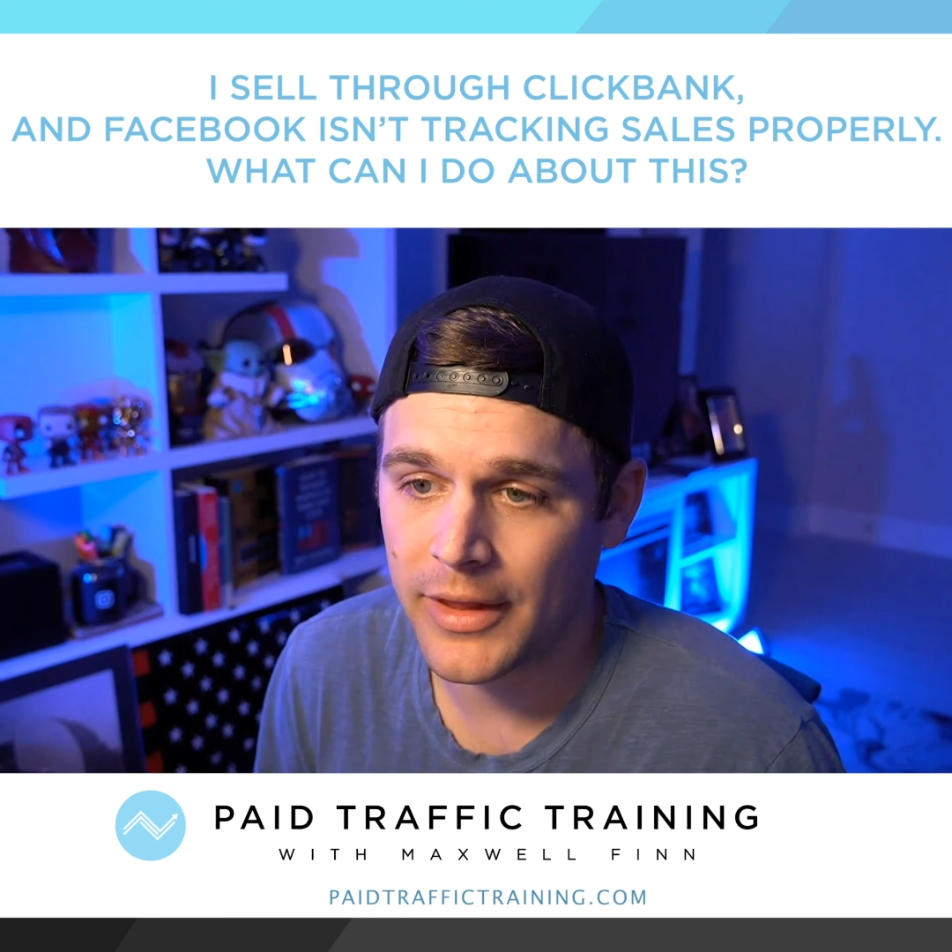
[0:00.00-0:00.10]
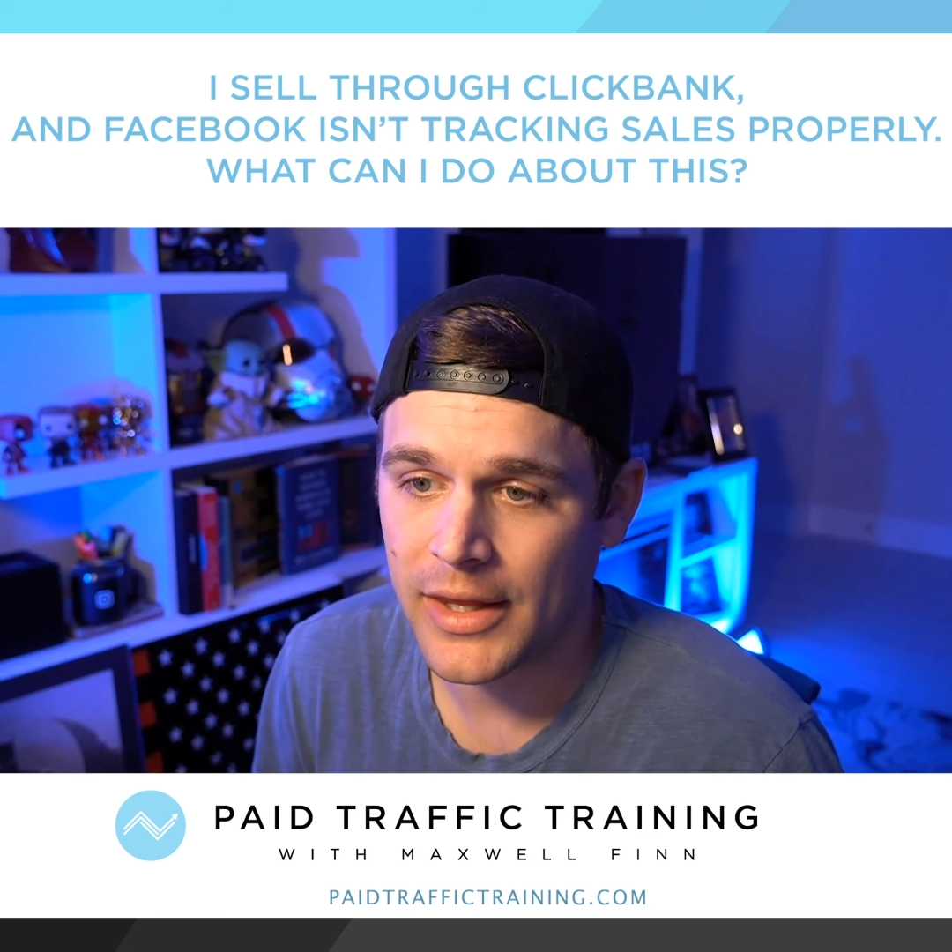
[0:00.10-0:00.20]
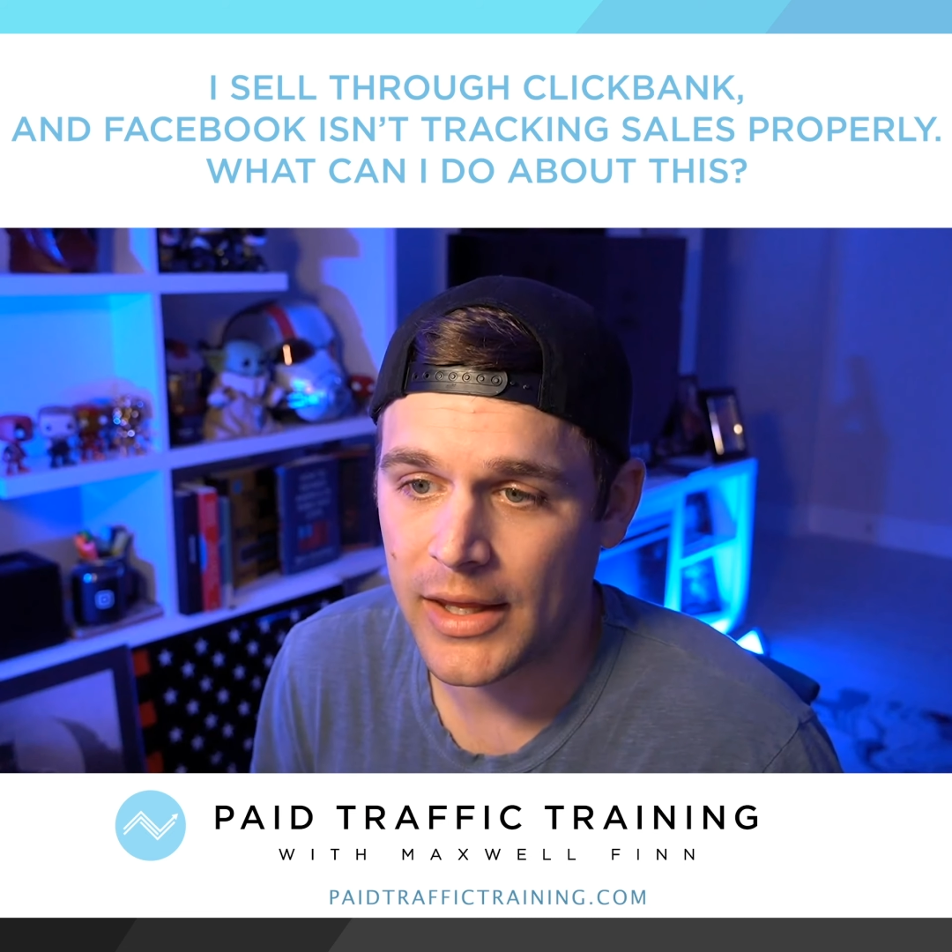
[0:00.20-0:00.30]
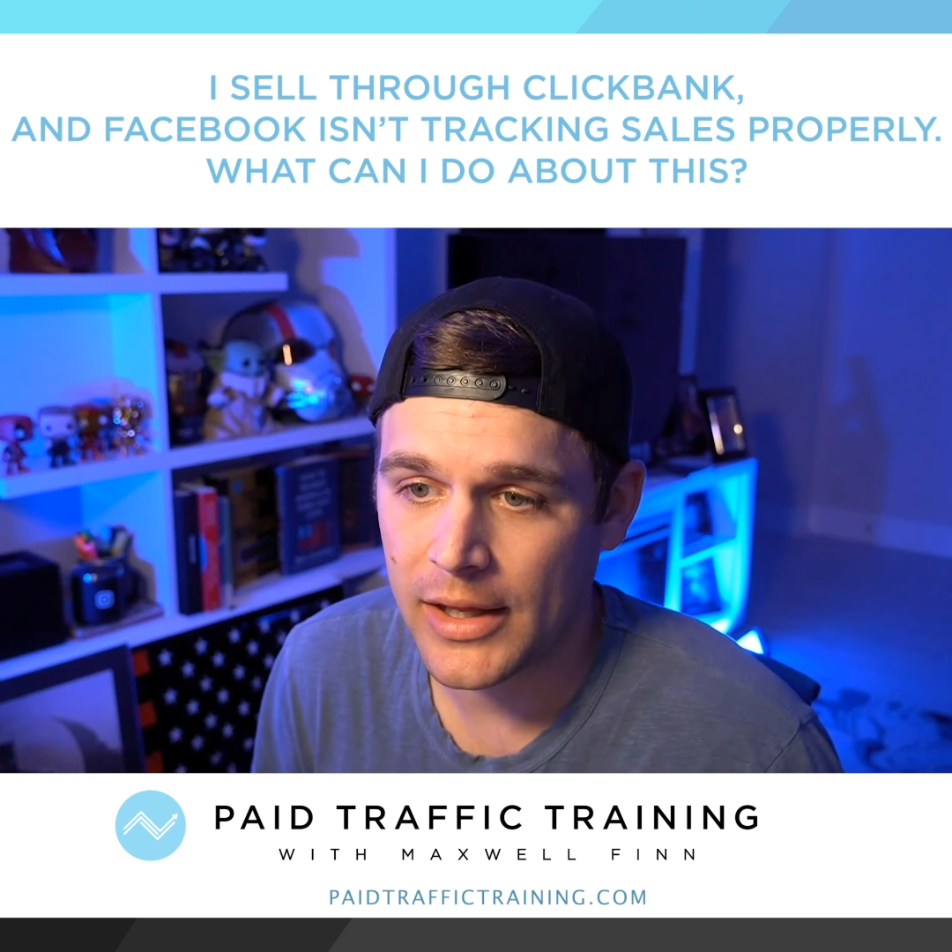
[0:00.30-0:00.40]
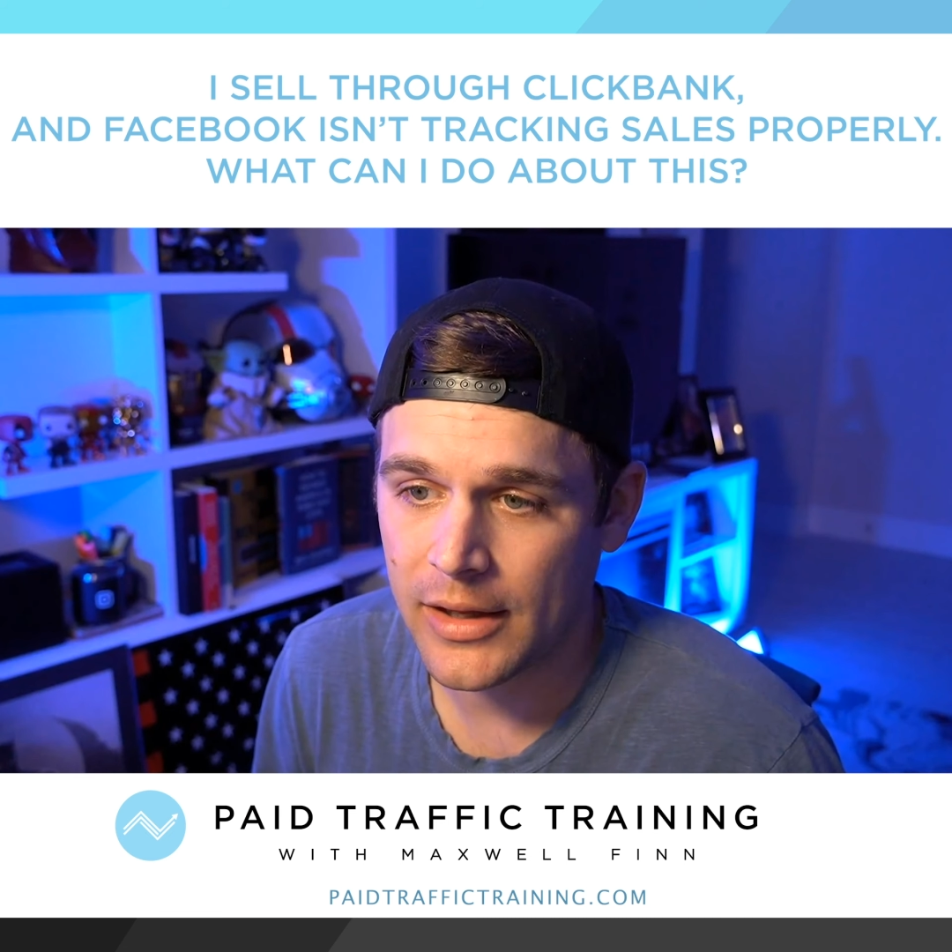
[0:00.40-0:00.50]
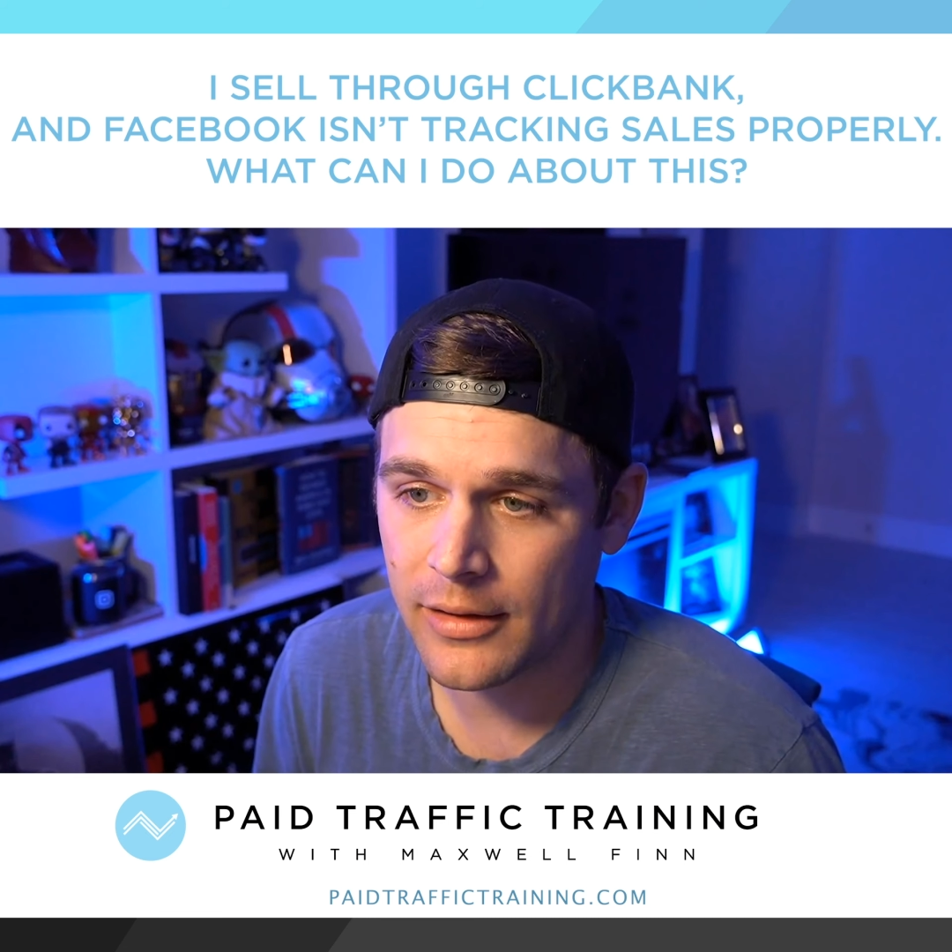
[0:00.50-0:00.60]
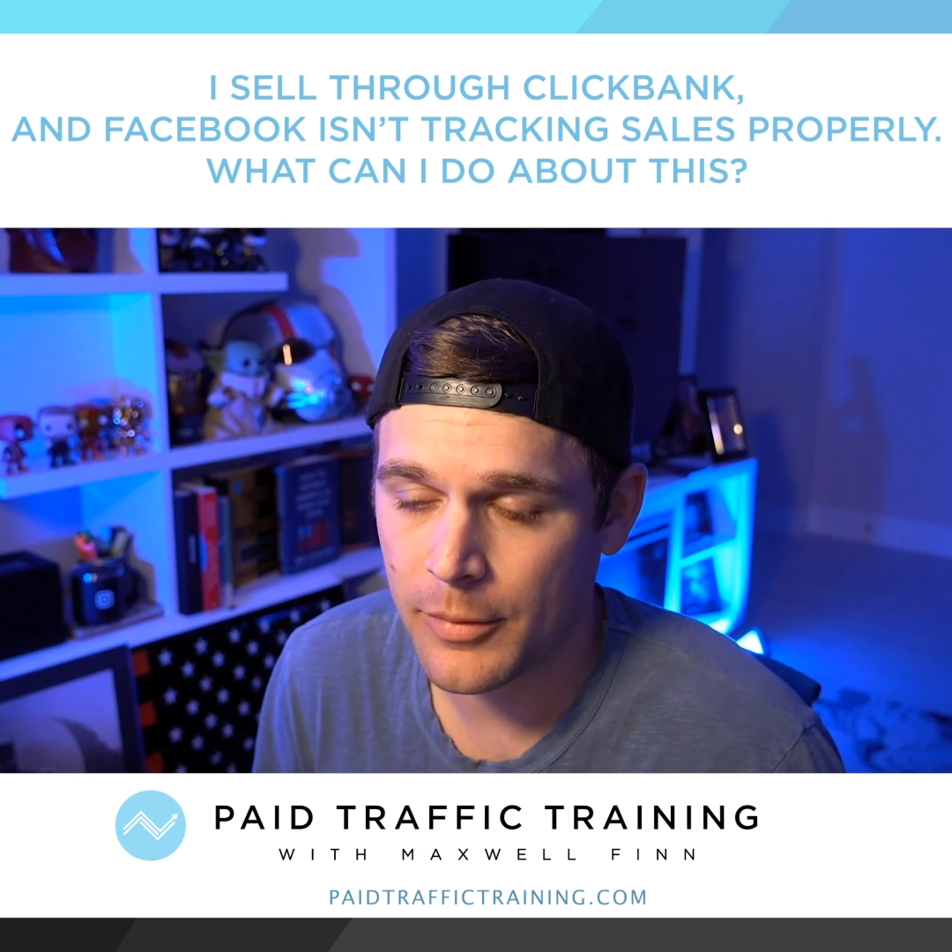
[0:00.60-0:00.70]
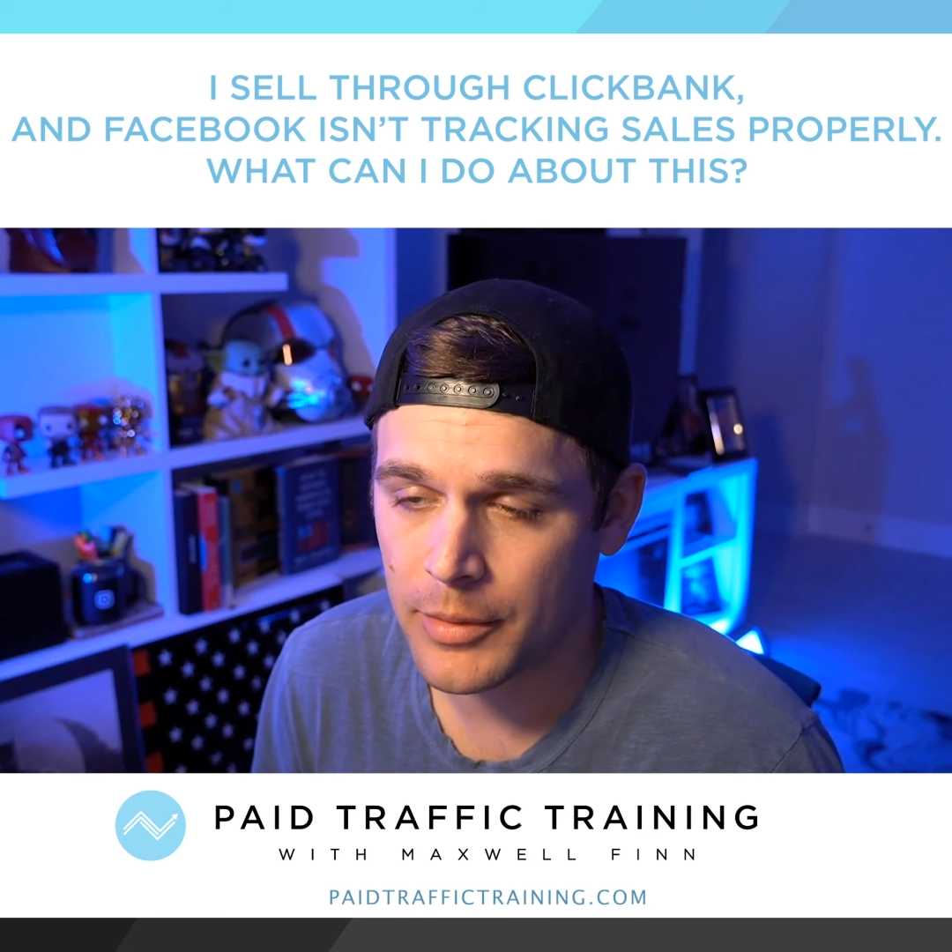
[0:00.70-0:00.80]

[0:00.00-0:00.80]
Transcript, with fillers: the the